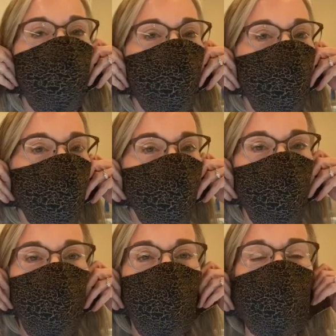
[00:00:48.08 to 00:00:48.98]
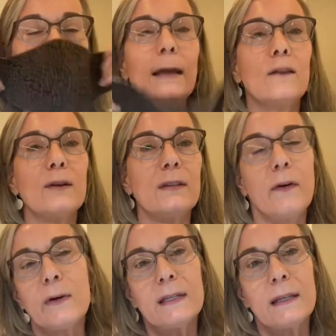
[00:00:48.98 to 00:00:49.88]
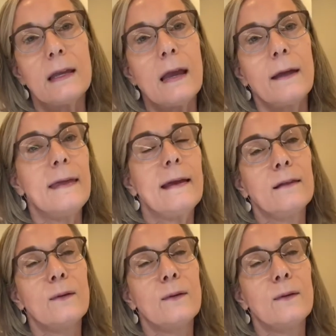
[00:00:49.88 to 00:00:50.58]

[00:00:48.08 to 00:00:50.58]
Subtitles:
I think it looks very sleek. I think it